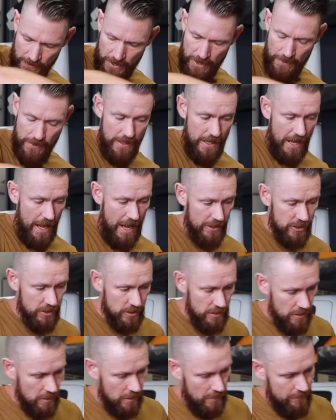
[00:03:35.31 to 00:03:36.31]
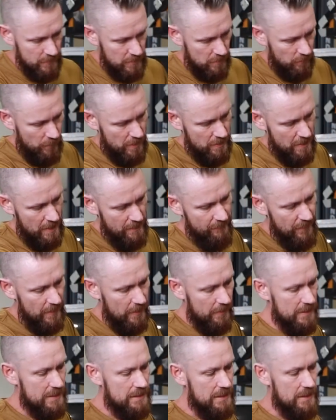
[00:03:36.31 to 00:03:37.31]
And then it actually comes with a
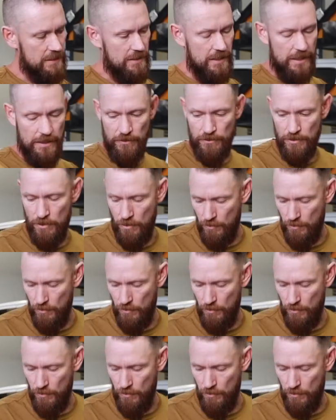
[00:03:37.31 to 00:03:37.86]
very detailed